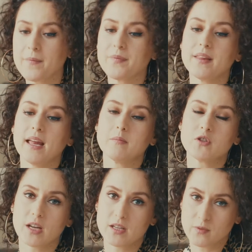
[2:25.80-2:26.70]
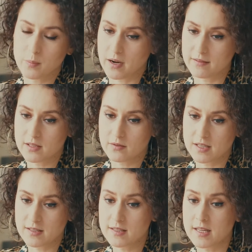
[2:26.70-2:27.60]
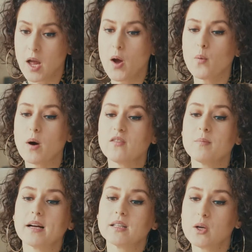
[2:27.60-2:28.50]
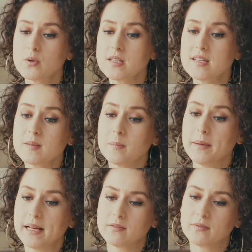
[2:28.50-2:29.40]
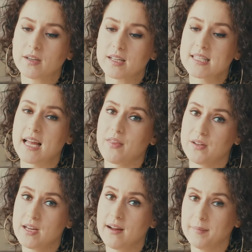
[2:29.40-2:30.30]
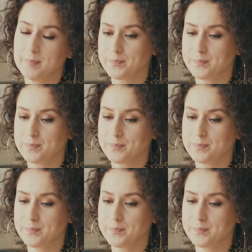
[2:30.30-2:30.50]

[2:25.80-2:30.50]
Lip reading: name change for privacy reasons, one of my closest male friends at the time.